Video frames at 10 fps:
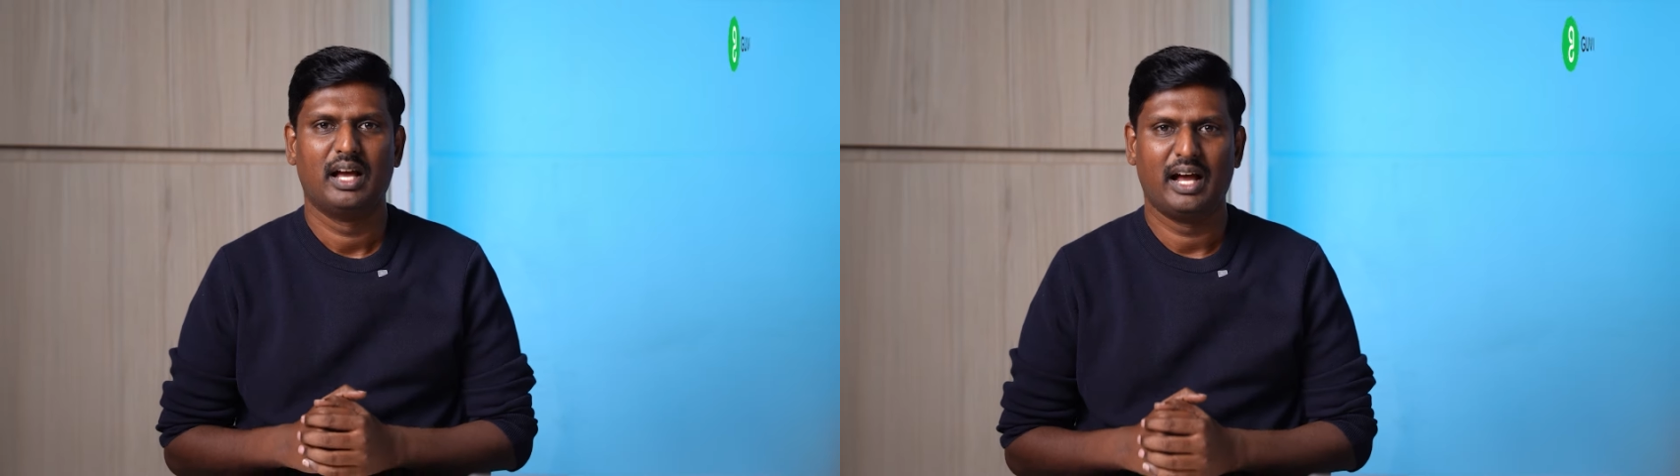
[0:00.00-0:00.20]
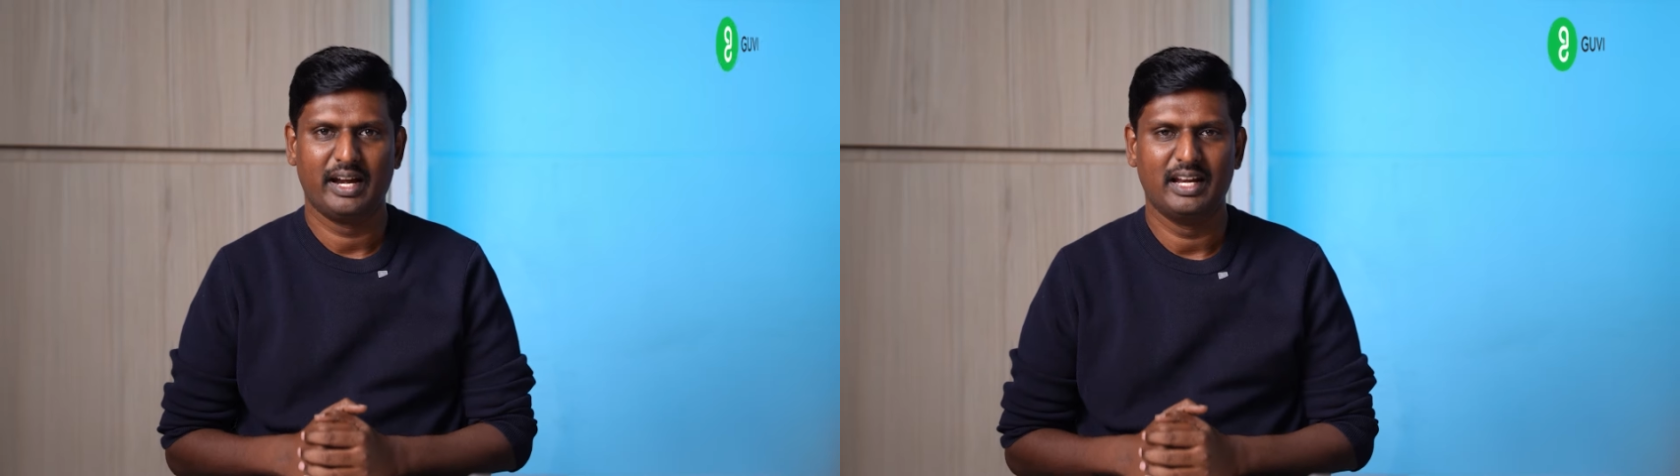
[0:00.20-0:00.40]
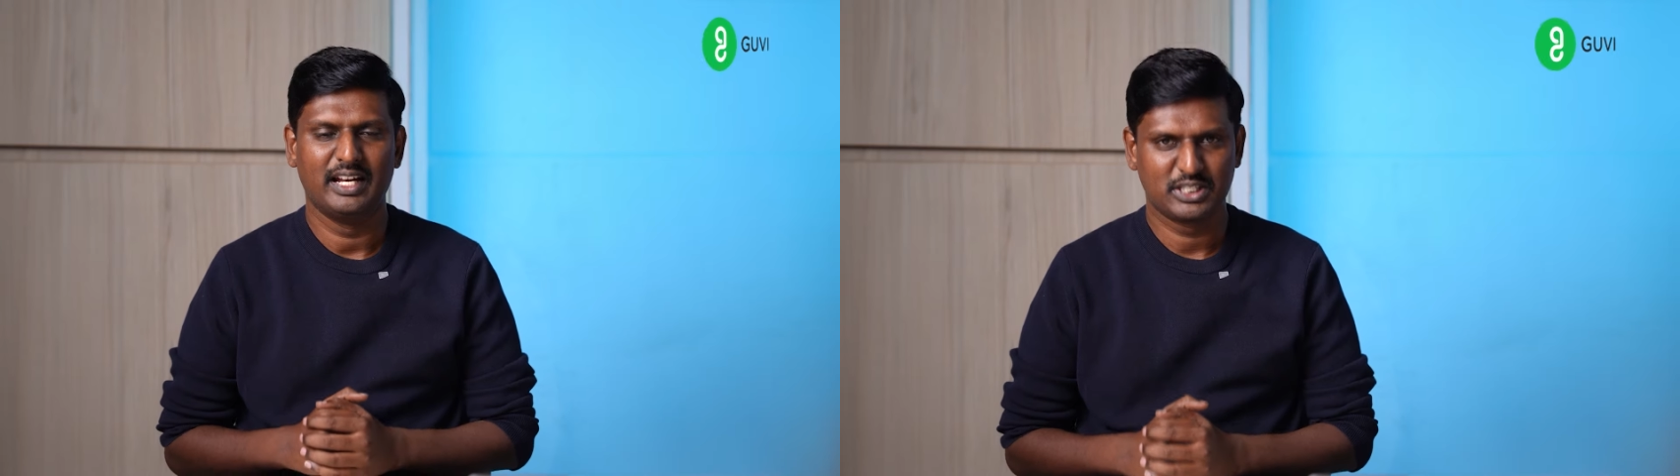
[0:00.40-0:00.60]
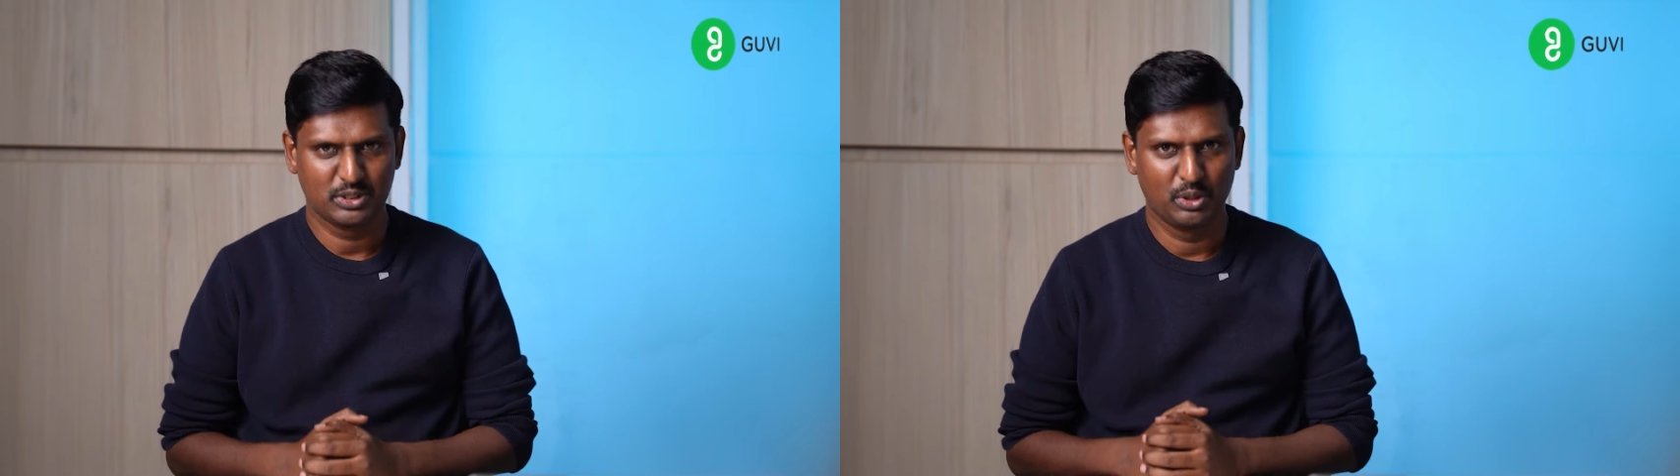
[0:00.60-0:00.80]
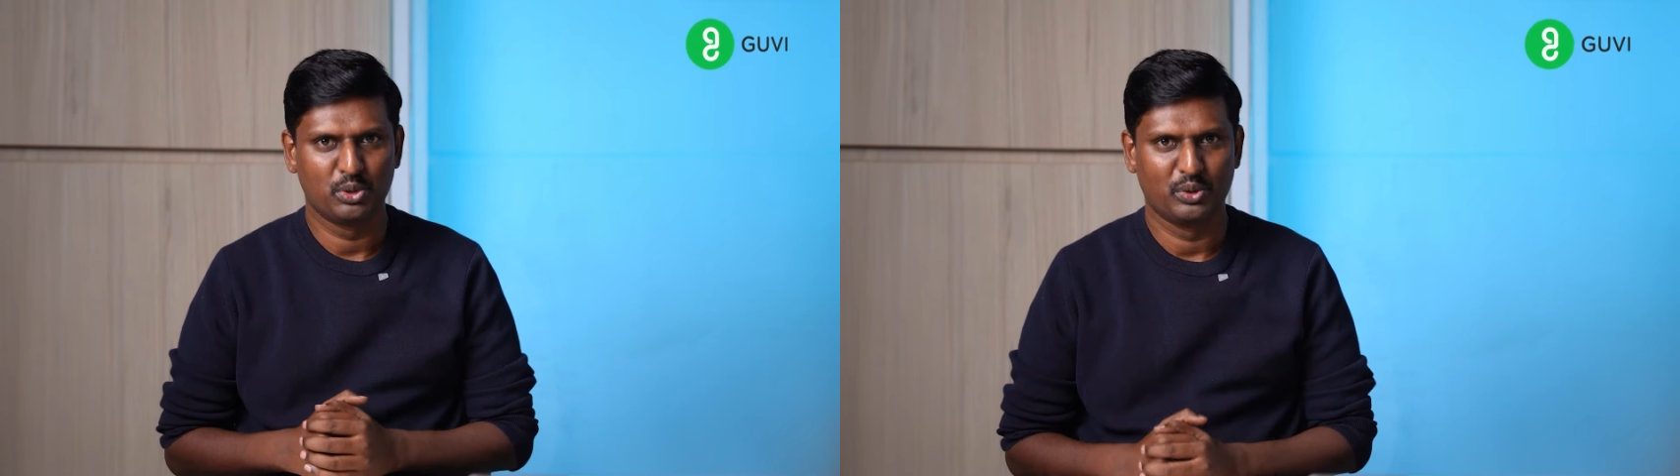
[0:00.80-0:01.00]
and let's
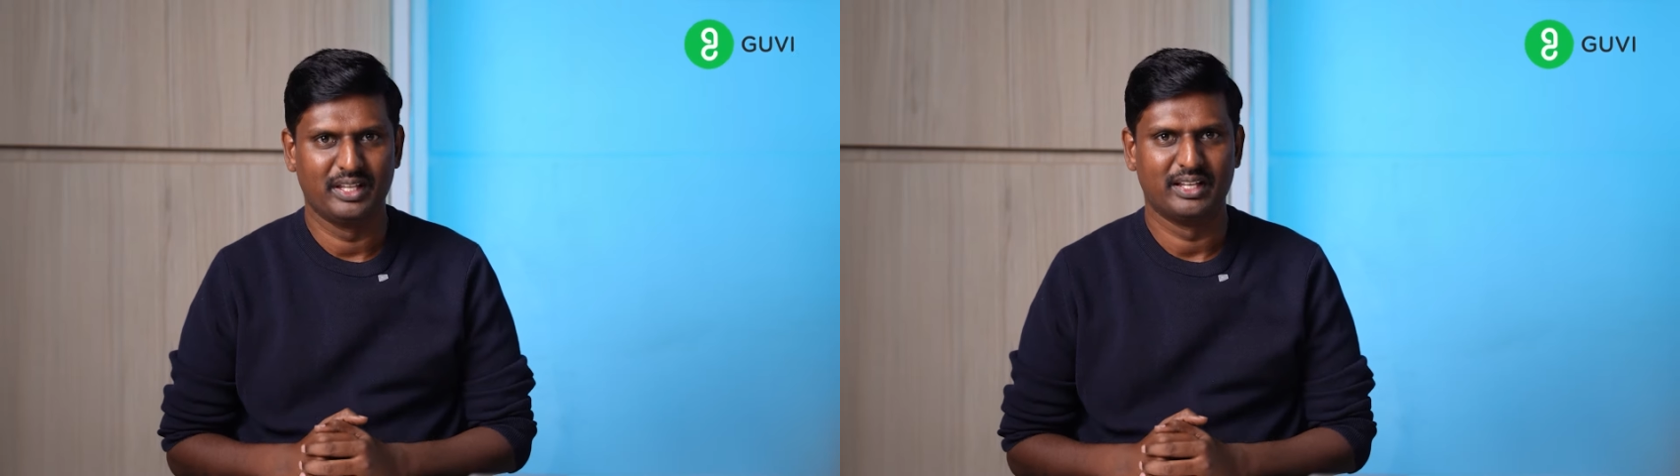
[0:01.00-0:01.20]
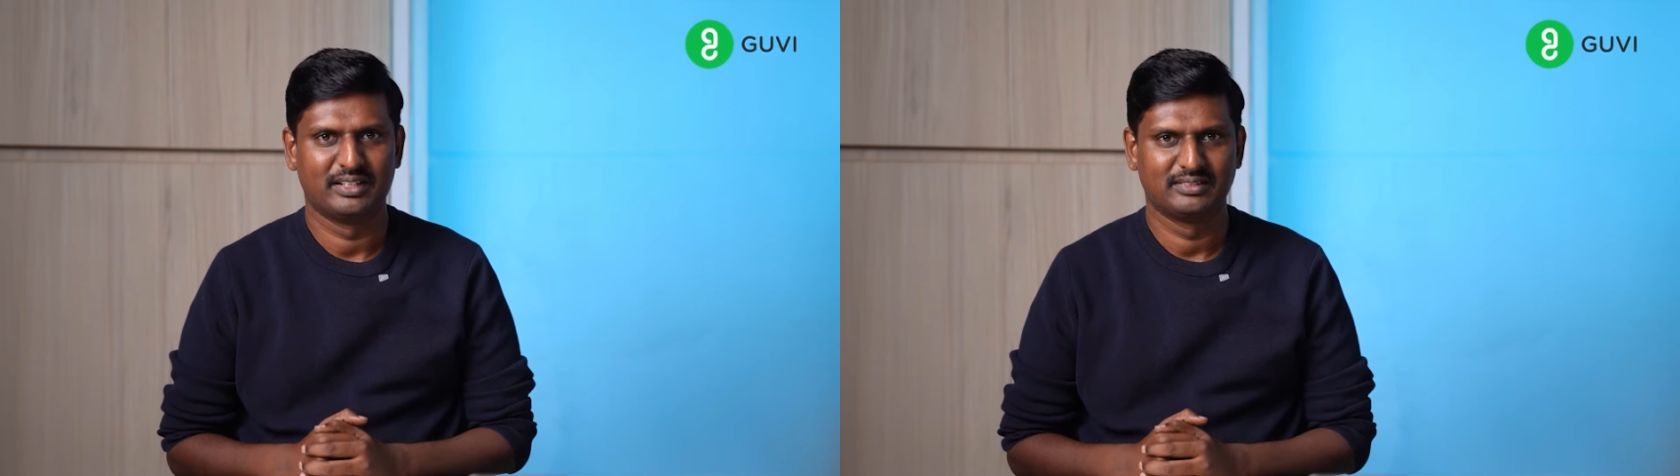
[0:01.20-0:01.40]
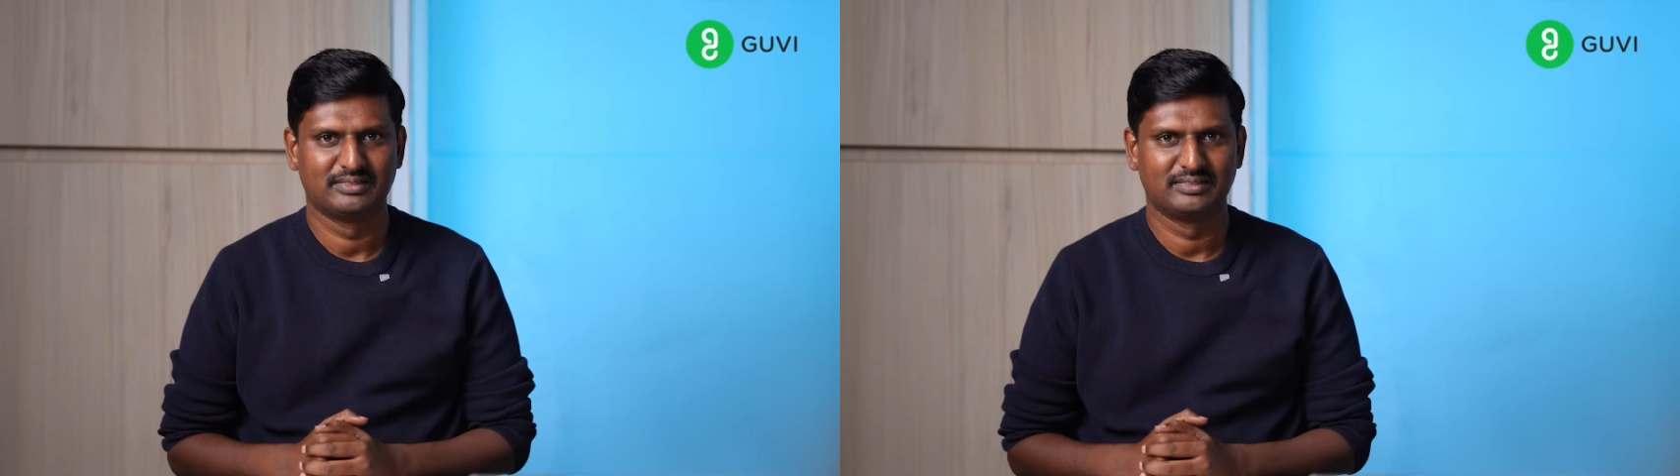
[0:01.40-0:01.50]
grow together.